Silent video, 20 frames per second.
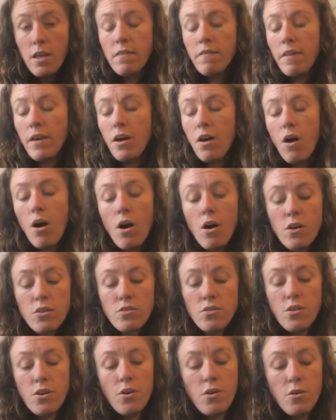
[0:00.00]
They
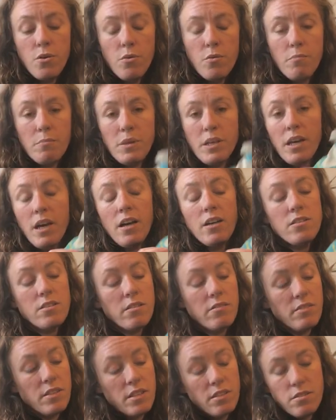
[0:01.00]
also, because
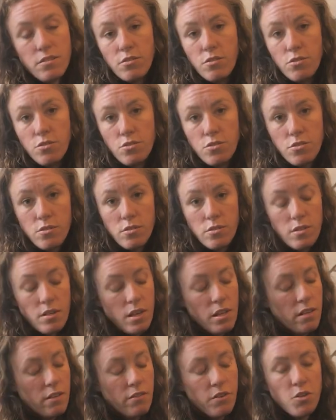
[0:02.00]
of these little
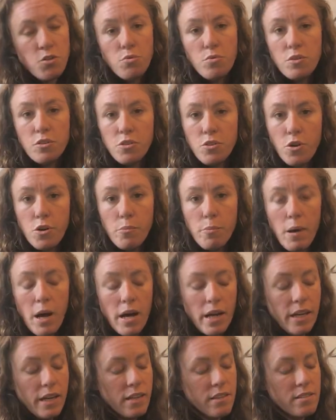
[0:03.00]
individual toe
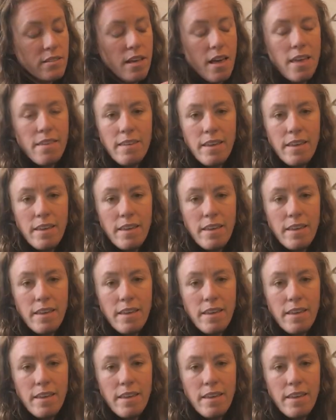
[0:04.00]
pockets,